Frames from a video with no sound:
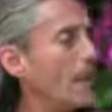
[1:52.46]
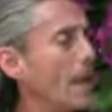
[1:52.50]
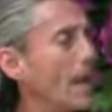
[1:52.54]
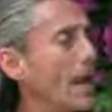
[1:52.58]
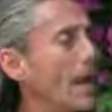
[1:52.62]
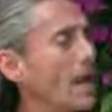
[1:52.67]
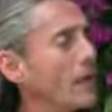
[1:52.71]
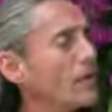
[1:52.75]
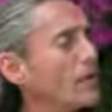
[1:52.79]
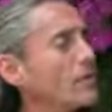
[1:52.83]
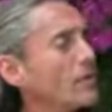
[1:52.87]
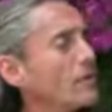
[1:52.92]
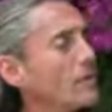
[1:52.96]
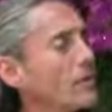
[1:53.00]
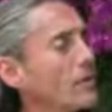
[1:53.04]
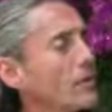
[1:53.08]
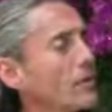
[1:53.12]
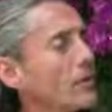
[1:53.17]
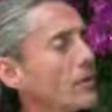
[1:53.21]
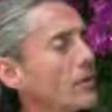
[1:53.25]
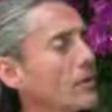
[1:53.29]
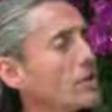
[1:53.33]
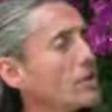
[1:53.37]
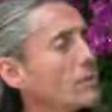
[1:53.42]
And
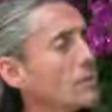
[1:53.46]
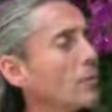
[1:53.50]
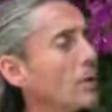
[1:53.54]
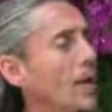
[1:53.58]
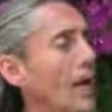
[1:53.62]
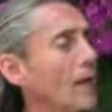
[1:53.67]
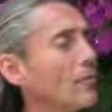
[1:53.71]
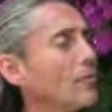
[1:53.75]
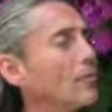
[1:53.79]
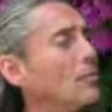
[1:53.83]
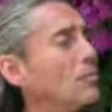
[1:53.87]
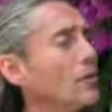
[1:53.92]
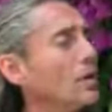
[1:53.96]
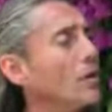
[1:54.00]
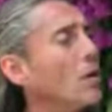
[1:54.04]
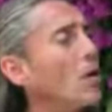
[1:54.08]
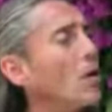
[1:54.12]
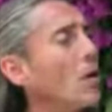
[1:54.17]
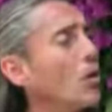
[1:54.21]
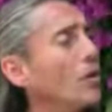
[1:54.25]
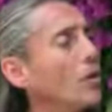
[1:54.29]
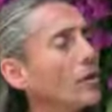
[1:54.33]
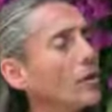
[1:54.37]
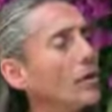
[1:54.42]
this plant would be
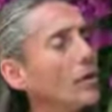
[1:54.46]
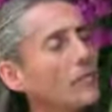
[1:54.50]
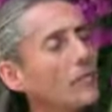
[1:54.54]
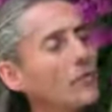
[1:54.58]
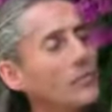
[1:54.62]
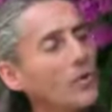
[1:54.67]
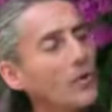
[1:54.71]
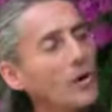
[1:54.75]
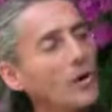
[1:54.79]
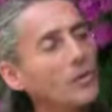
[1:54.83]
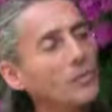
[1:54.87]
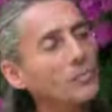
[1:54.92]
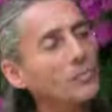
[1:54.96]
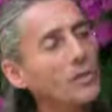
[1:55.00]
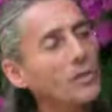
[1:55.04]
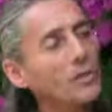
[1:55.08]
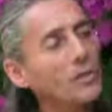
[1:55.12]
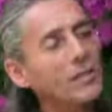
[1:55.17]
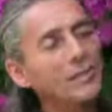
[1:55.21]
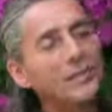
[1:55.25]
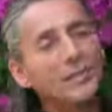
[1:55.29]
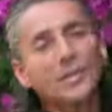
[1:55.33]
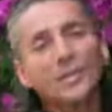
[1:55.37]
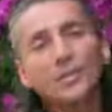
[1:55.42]
holy, of course,
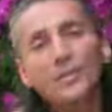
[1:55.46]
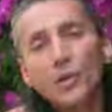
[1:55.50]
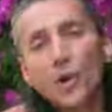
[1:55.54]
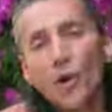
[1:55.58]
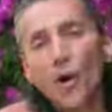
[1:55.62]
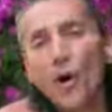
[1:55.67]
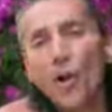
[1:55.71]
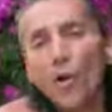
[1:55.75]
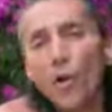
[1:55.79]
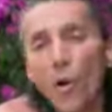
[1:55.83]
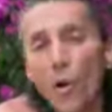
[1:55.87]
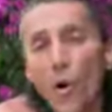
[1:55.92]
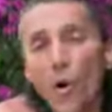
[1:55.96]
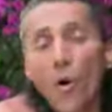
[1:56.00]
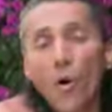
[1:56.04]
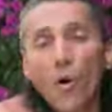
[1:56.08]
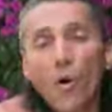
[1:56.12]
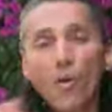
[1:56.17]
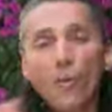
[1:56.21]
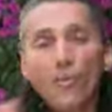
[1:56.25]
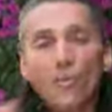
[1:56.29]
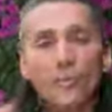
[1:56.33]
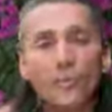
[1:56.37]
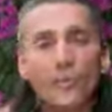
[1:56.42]
because it's all
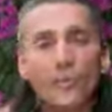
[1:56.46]
whole.